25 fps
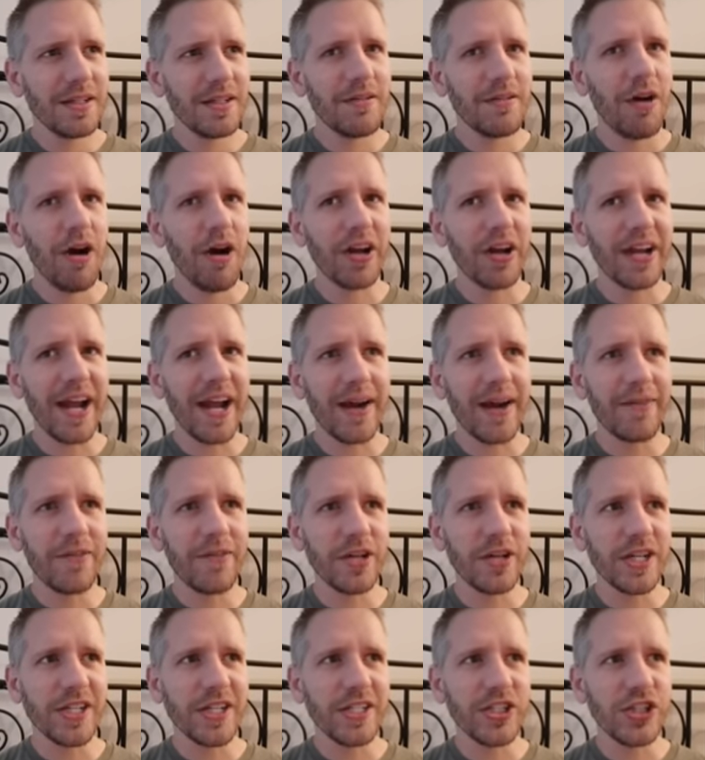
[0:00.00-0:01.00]
on
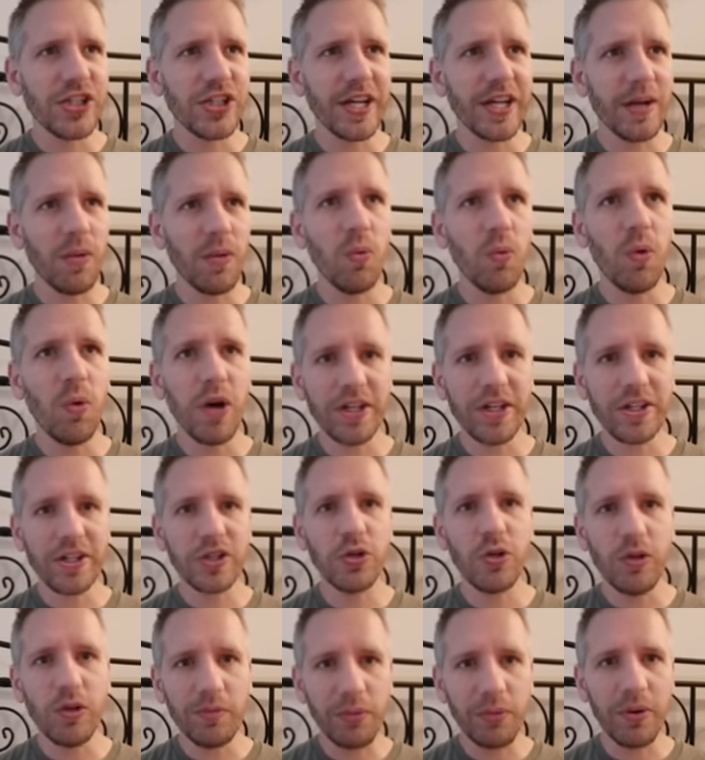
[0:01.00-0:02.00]
average, you get 1
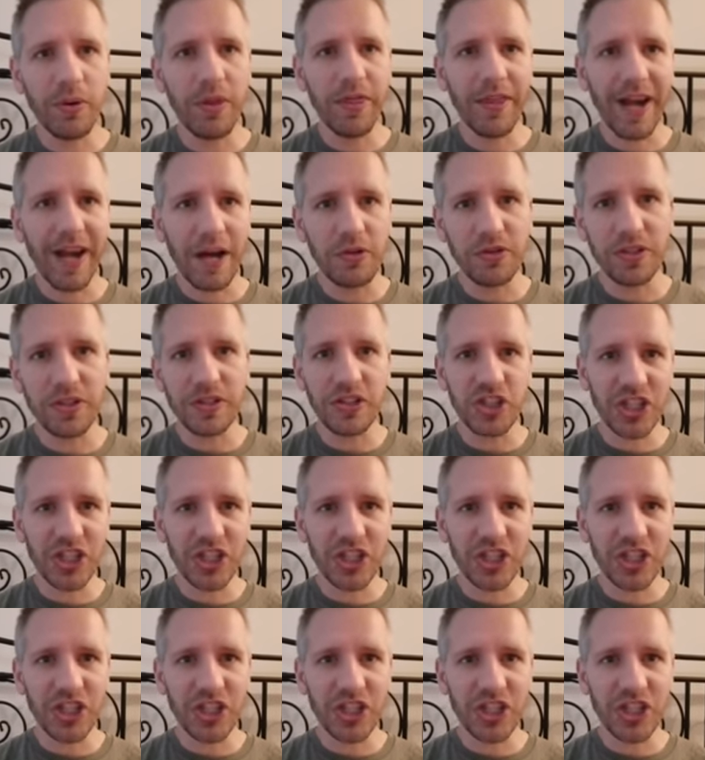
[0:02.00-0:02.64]
gold per 1,000